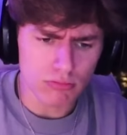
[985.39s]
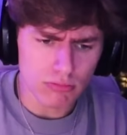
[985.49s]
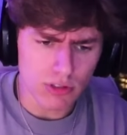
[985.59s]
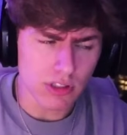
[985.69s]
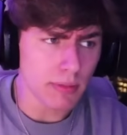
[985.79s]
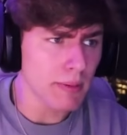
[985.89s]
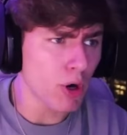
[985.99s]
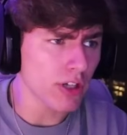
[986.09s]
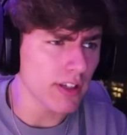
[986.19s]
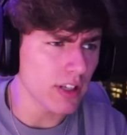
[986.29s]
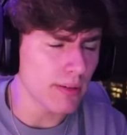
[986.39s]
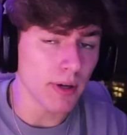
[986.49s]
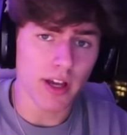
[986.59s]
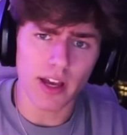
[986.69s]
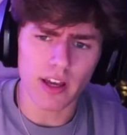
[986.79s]
There's a little bit of barking in there,
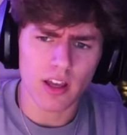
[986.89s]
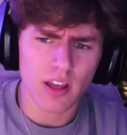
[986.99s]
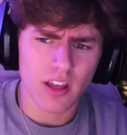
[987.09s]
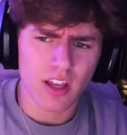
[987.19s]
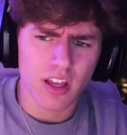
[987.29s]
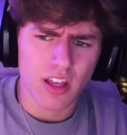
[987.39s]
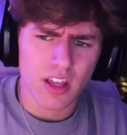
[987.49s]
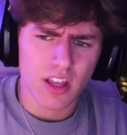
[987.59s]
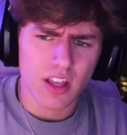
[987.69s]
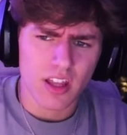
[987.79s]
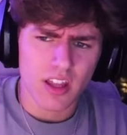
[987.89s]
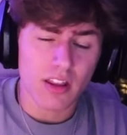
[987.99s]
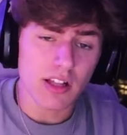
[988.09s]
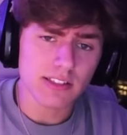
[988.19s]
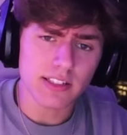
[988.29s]
but hey,
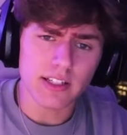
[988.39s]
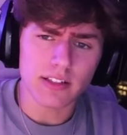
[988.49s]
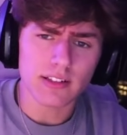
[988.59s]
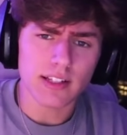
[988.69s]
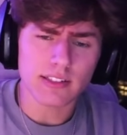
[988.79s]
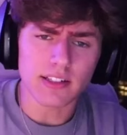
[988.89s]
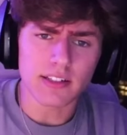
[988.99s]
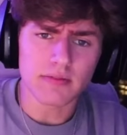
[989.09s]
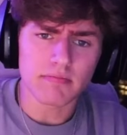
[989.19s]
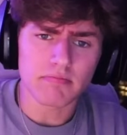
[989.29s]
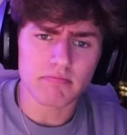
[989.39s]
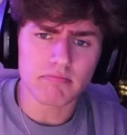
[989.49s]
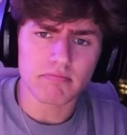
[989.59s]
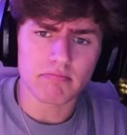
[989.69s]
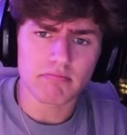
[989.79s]
that's lit. That's lit.
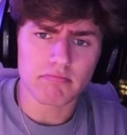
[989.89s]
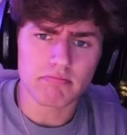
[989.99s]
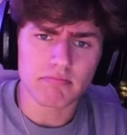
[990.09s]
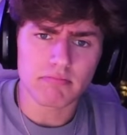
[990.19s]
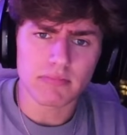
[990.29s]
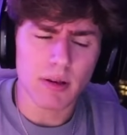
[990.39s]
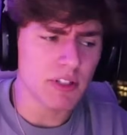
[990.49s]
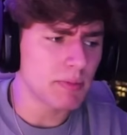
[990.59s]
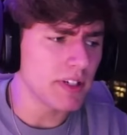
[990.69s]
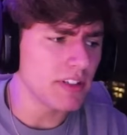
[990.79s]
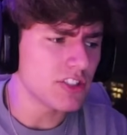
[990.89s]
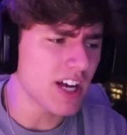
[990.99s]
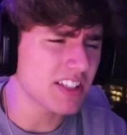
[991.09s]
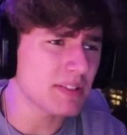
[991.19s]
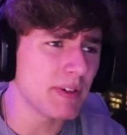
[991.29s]
W Speed, shout
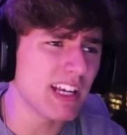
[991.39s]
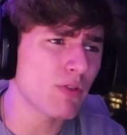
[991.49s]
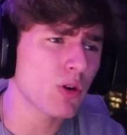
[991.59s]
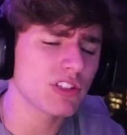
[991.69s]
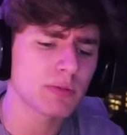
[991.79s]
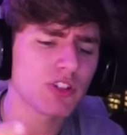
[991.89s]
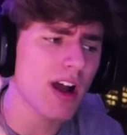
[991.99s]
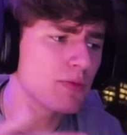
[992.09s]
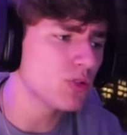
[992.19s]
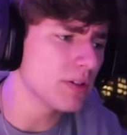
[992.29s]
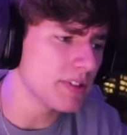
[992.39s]
out to Speed. Everyone go subscribe to him.